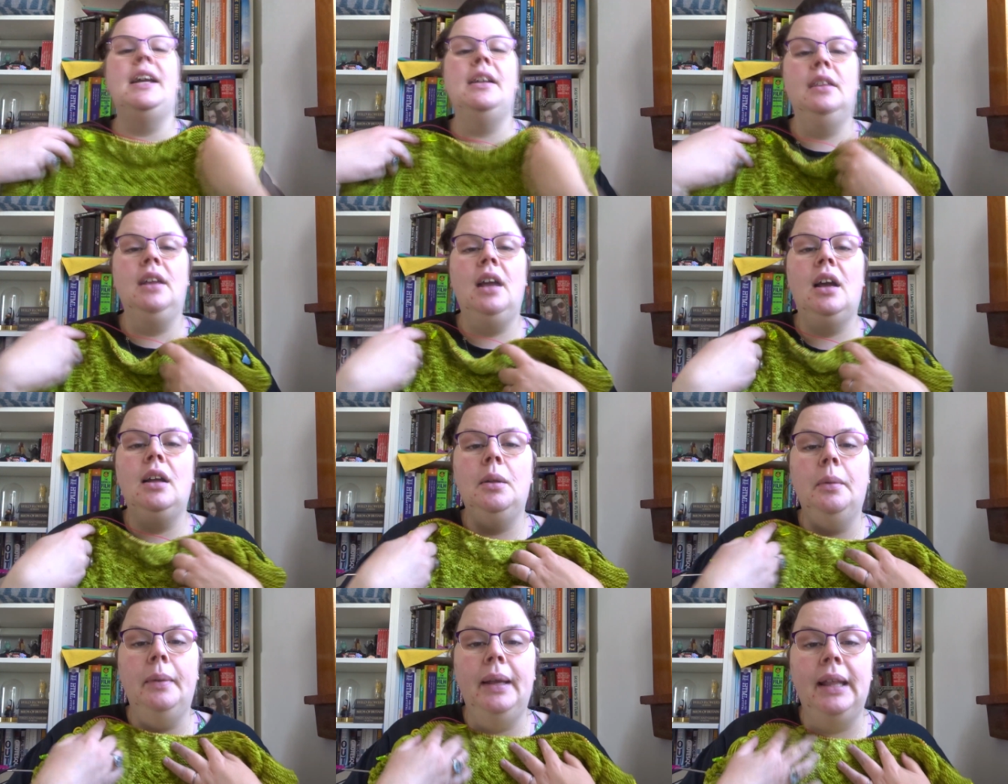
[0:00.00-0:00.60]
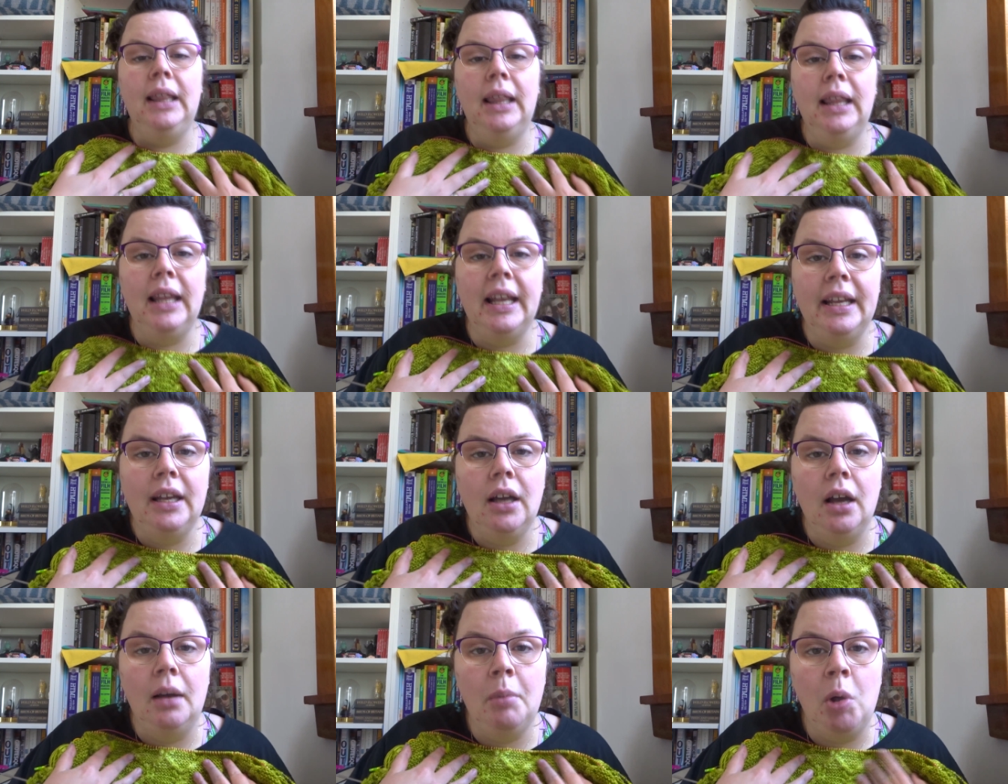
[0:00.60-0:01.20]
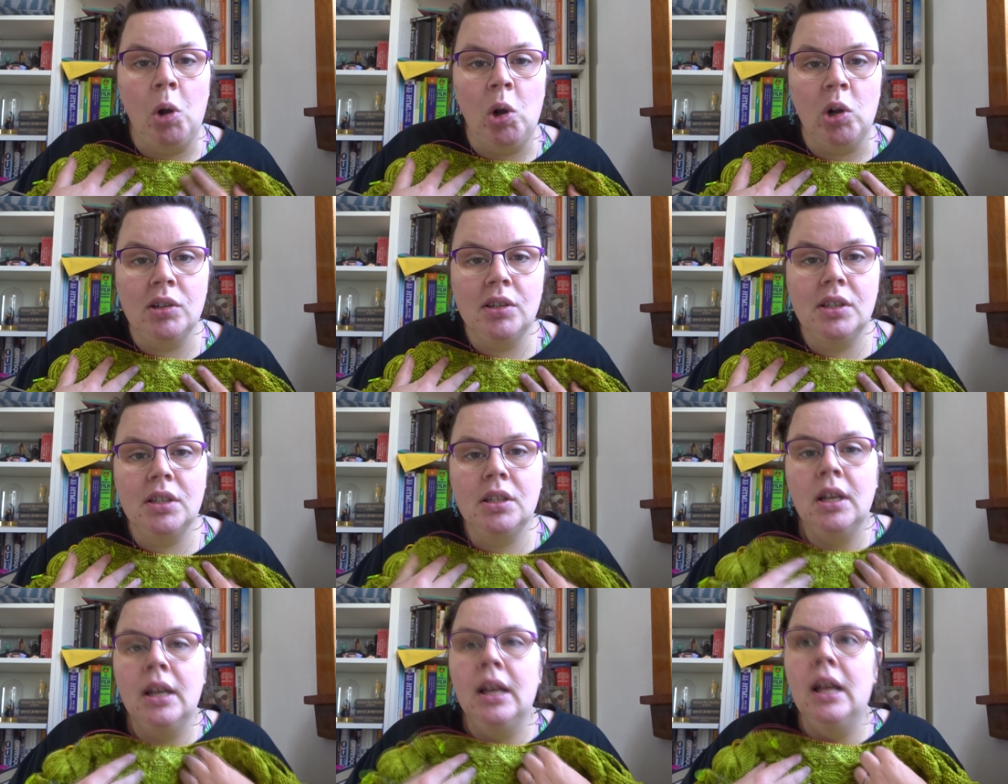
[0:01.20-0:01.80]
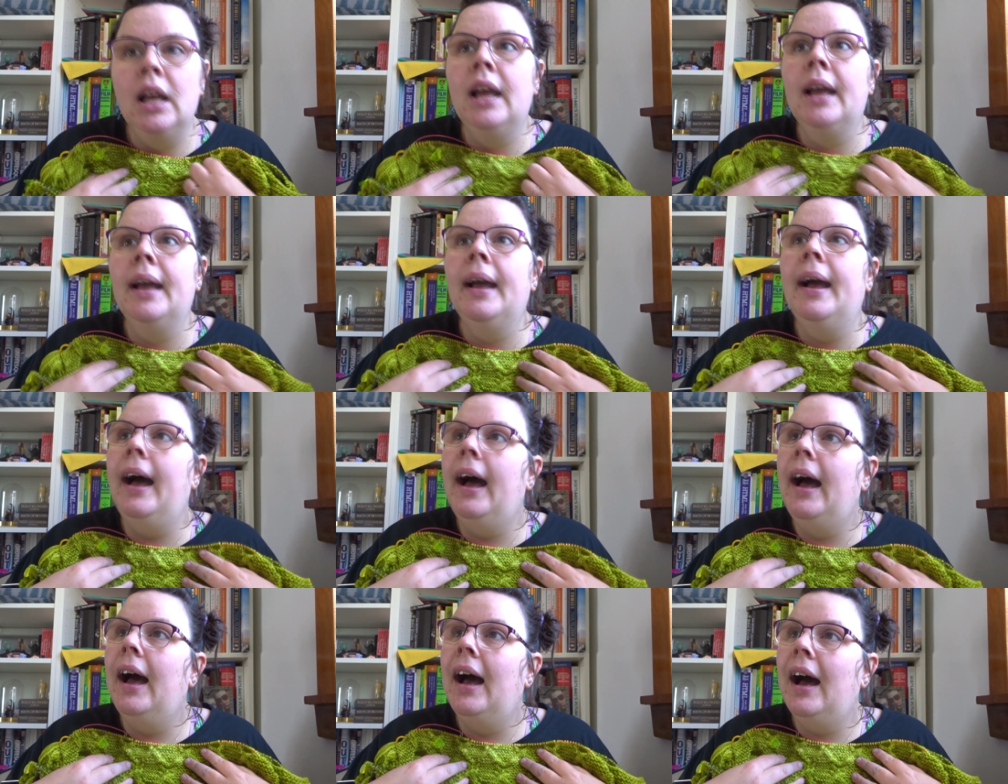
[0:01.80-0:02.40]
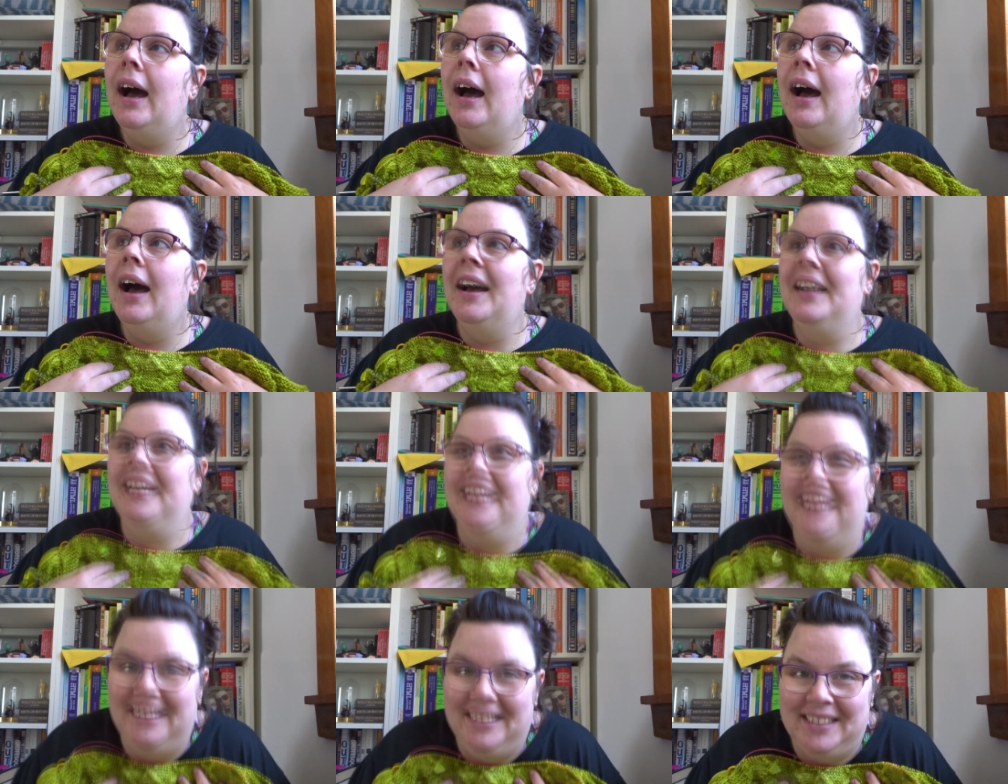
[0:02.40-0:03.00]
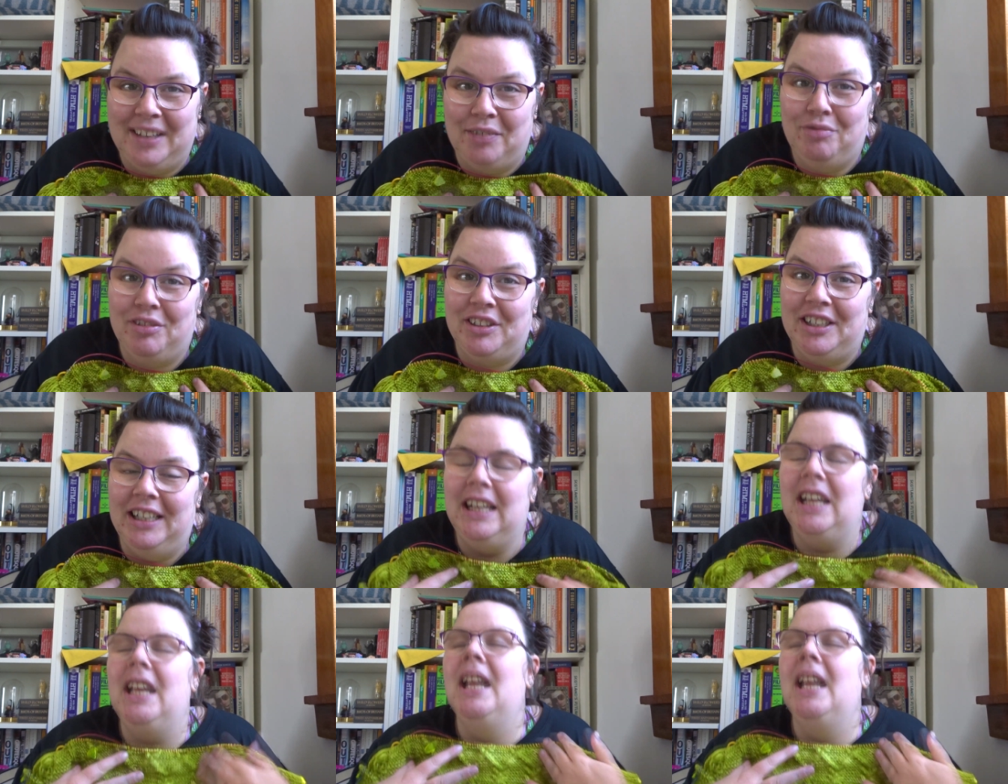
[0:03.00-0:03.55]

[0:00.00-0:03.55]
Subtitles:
in the colorway like a moss, because I'm funny.